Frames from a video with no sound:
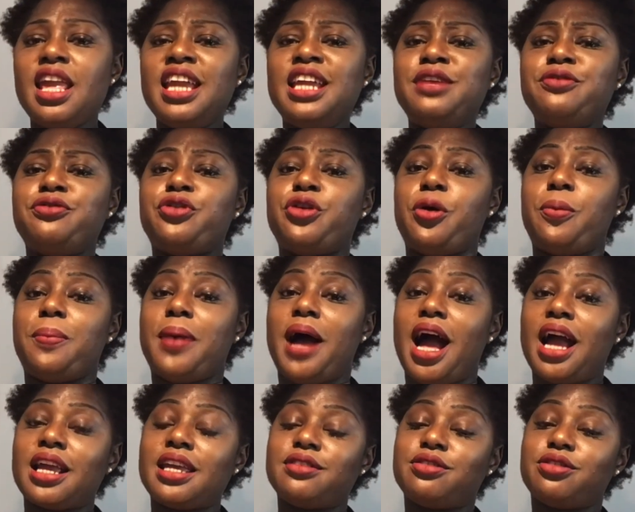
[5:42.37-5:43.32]
if your
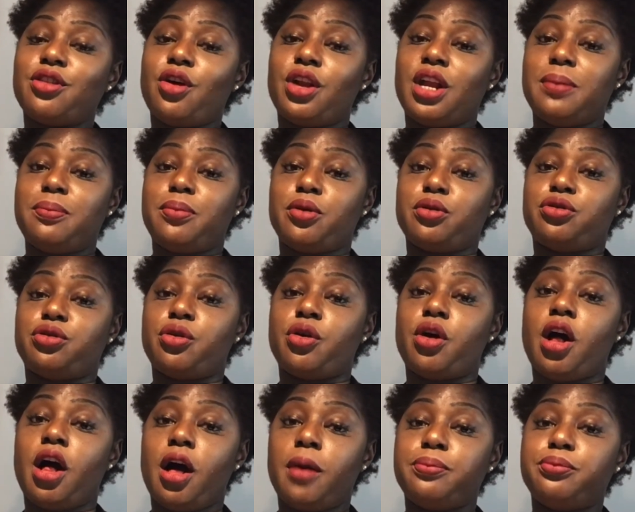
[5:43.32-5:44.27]
bank is not able
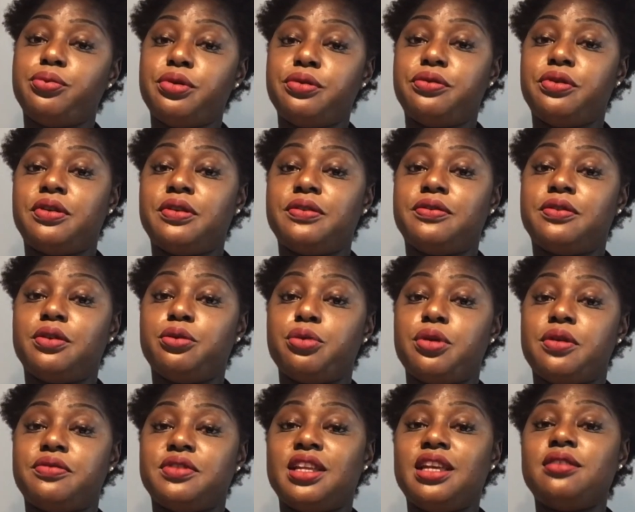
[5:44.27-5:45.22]
to help you
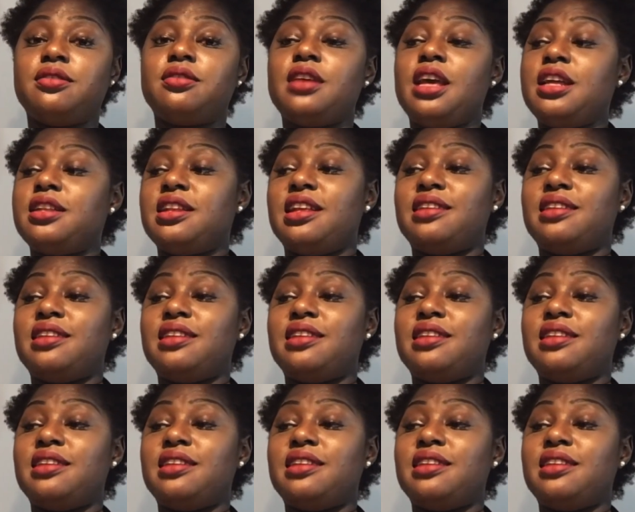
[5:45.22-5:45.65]
with this,